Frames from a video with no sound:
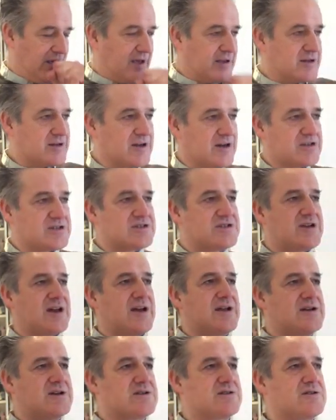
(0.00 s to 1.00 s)
it does
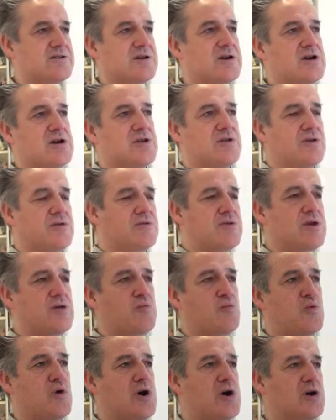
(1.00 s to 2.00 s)
tend that the
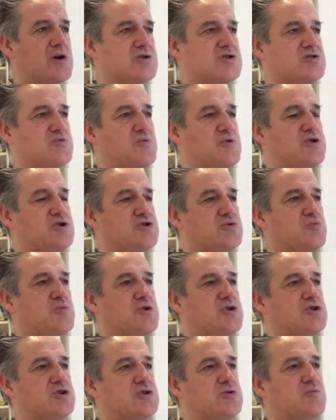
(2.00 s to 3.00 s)
works which,
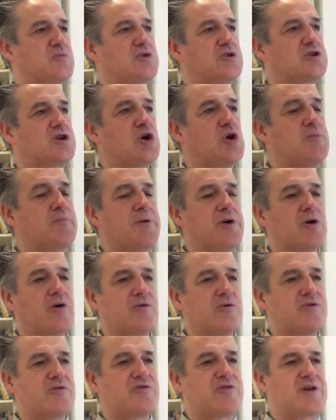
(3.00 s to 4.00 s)
which, which go
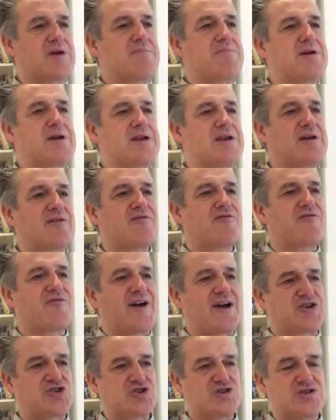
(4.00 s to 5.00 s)
beyond the immediate
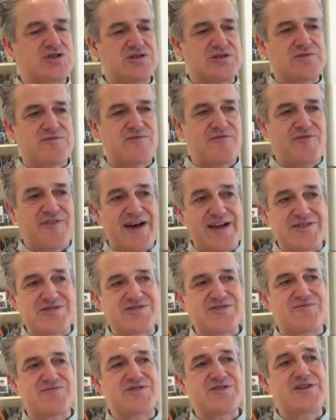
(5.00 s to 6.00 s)
fashions and
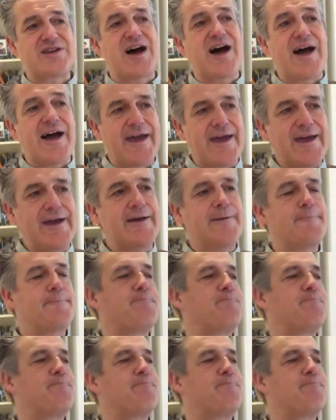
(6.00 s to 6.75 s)
fads of the day,